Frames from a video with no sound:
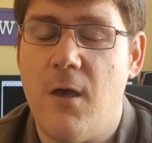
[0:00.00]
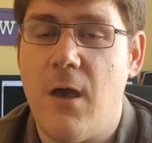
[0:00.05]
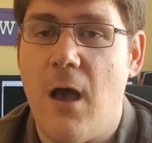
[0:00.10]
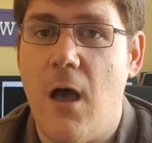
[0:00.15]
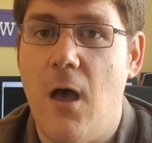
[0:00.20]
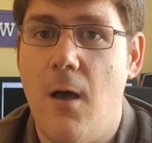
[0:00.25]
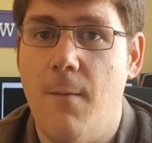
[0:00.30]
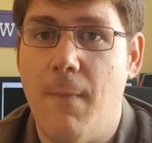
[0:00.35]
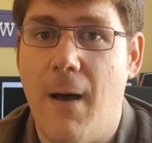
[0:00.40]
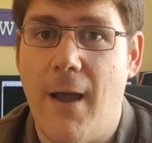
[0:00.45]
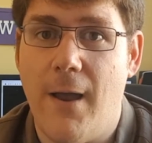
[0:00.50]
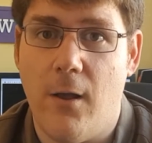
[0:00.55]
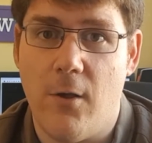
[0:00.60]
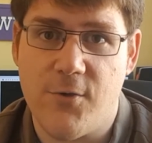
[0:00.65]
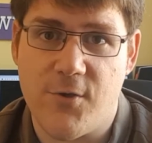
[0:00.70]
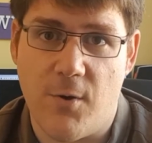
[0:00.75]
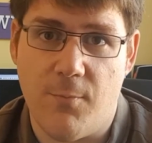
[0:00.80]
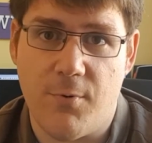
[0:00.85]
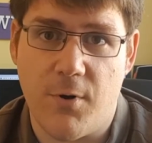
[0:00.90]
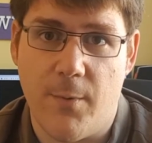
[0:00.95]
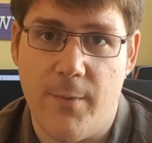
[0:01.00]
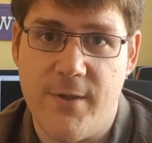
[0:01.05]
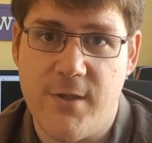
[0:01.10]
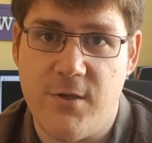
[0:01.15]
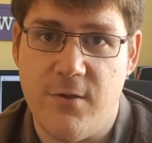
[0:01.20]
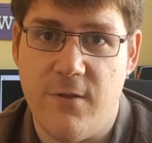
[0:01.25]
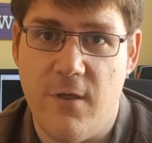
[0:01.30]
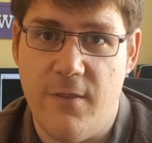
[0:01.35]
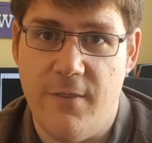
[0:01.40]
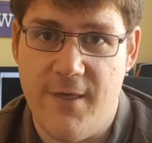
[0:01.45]
I also promised
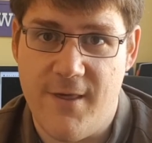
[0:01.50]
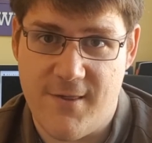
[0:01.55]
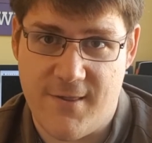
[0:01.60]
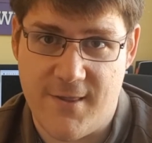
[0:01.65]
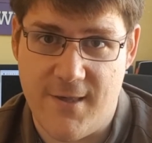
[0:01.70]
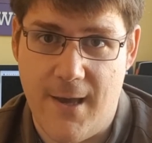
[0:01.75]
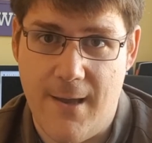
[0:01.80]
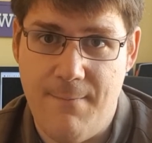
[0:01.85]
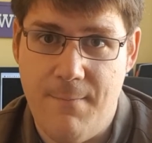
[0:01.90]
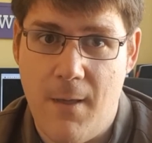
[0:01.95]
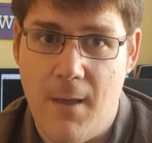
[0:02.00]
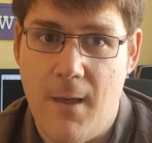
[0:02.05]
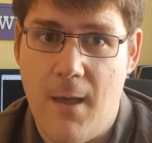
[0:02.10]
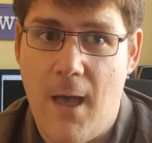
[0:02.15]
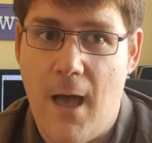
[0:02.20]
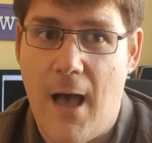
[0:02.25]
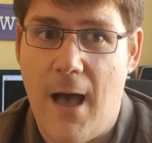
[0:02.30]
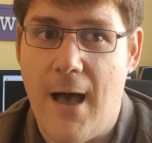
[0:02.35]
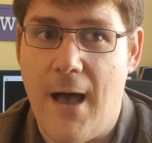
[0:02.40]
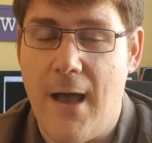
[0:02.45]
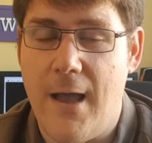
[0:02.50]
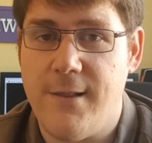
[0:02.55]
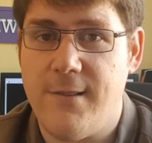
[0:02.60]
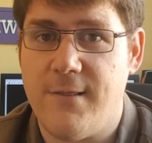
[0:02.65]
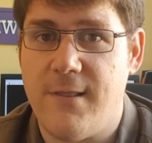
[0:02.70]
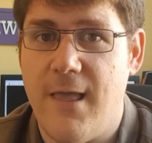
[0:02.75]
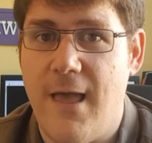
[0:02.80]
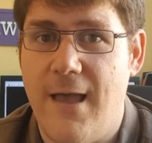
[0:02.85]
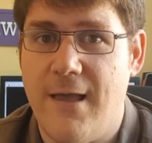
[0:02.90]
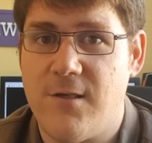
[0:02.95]
you that this time I'd
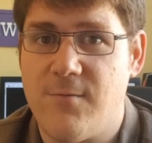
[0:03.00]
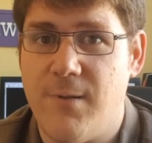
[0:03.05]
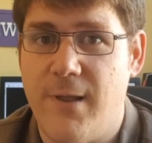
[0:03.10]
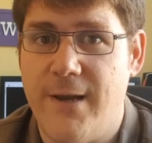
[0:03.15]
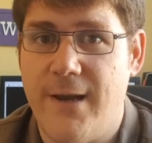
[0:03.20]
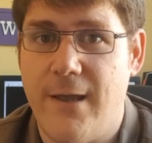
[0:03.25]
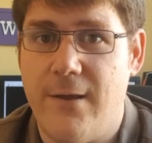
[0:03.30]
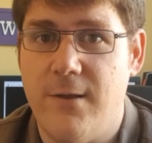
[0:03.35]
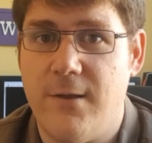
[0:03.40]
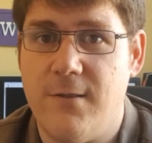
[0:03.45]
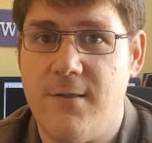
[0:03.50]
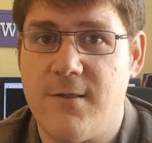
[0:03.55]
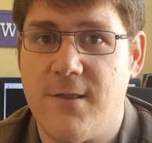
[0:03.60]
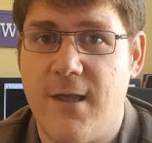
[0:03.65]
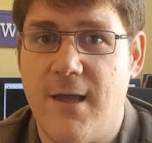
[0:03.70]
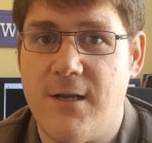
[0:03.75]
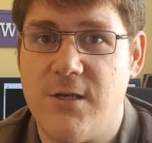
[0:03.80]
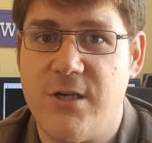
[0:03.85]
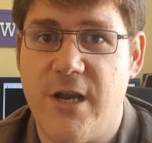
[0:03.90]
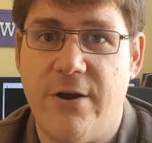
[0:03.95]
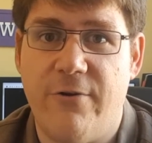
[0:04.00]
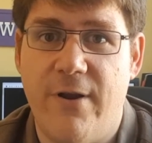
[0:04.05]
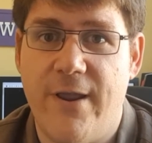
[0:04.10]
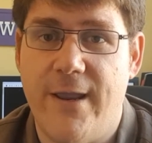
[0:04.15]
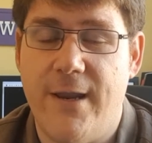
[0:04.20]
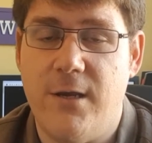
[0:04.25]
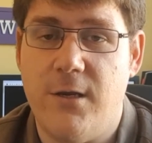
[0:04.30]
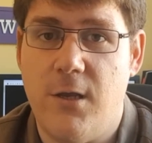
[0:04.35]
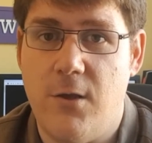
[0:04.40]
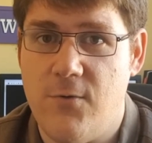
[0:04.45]
explain how you can start
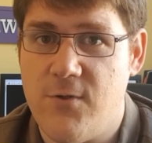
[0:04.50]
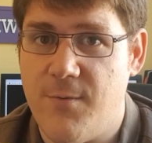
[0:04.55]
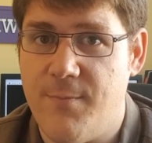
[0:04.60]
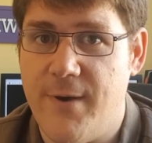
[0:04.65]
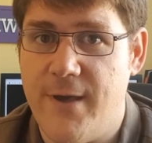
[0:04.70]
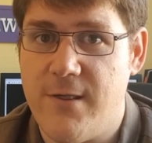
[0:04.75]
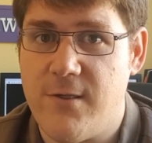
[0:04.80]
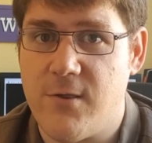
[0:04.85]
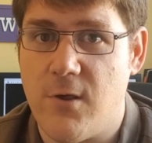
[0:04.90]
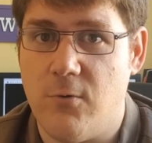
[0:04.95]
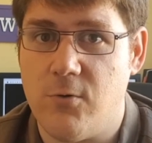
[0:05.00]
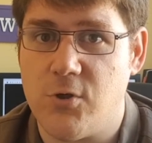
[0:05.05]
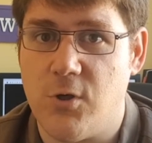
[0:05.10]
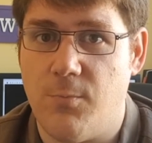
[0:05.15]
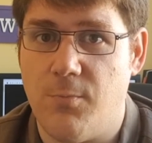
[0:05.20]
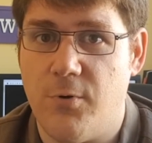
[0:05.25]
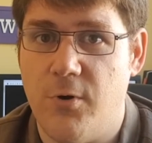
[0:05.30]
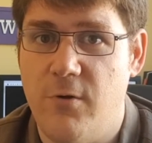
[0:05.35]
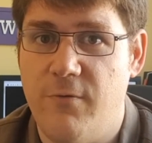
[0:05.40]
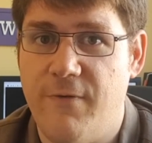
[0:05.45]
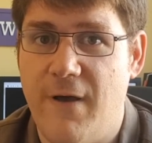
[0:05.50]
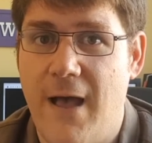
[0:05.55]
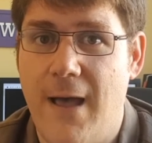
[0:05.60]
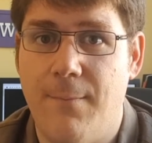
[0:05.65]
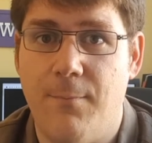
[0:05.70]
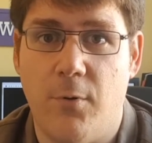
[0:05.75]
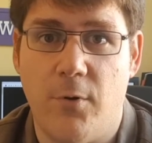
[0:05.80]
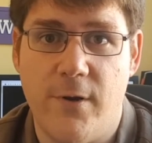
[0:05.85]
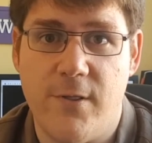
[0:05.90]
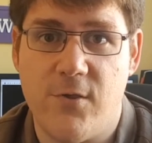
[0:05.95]
generating user-based social proof
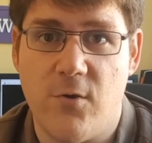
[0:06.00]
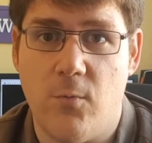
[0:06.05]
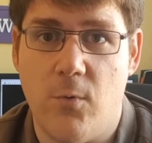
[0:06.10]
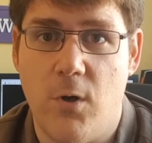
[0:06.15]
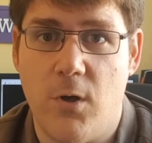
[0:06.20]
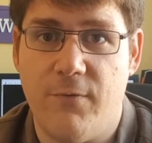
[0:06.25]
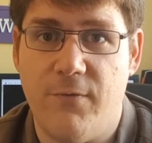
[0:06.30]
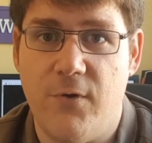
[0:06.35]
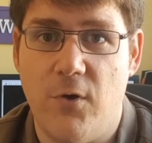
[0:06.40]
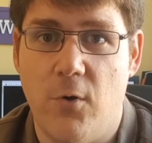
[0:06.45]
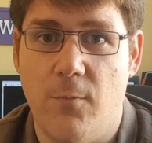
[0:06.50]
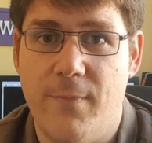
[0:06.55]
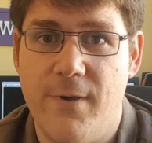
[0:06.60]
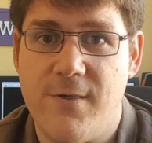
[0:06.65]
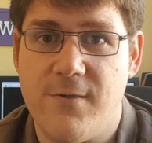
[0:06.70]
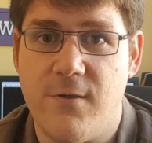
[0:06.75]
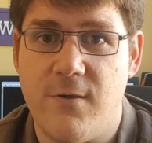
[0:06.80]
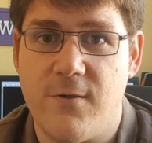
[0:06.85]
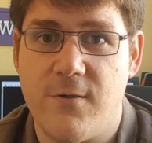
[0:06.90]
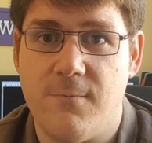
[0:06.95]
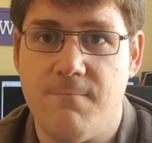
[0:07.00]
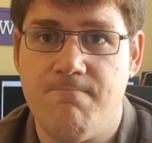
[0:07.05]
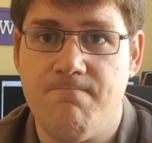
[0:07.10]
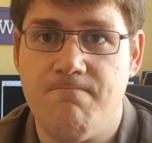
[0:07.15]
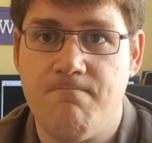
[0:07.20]
and put it to work for your business.